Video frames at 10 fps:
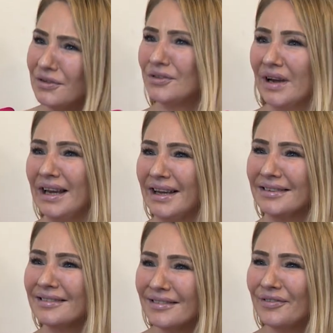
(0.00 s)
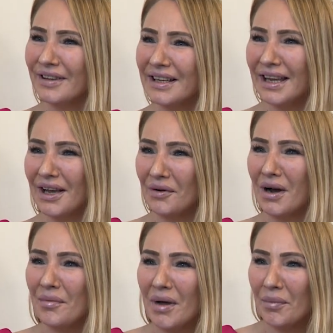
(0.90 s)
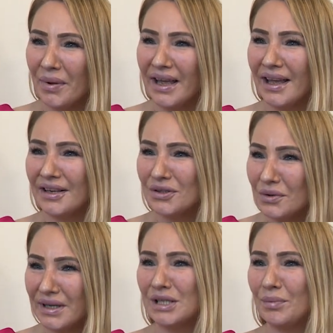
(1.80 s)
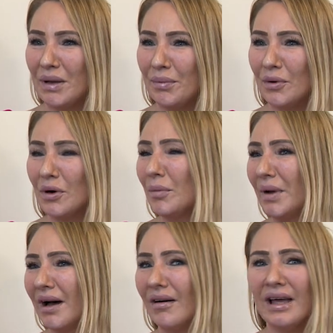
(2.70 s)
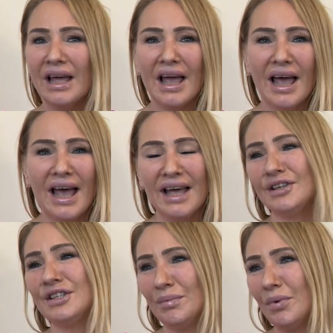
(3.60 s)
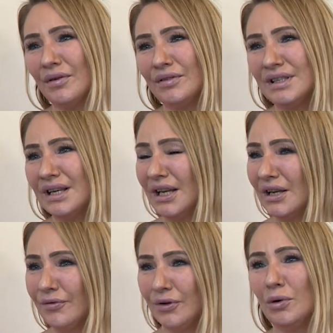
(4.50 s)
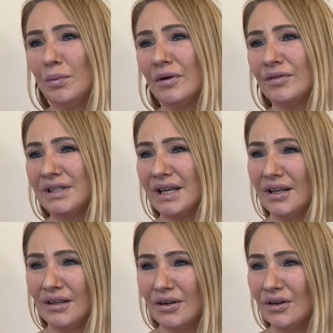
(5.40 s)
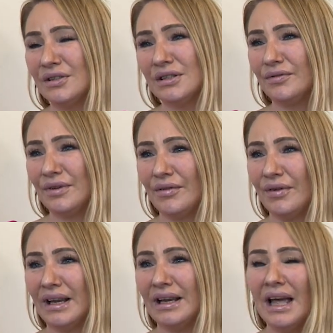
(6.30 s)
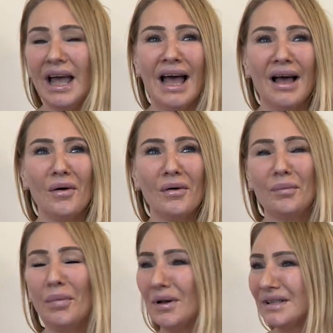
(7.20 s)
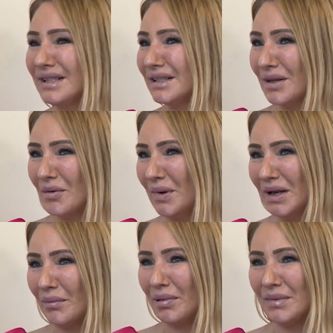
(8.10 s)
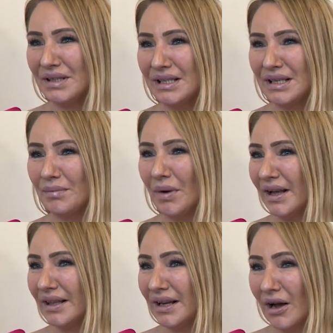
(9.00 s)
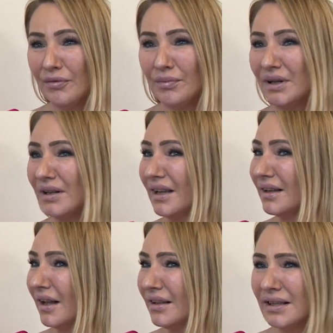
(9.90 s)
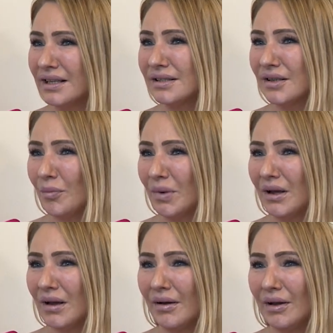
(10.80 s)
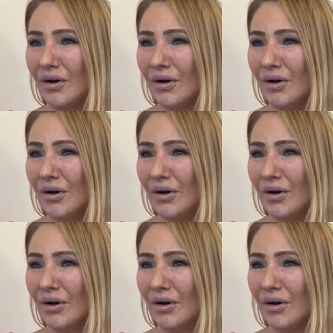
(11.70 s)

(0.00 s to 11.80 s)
straight in for the kill. I'm up here talking to people about energy poverty, fuel poverty, the cost of living, how policies that have been implemented by the government and other things that have been going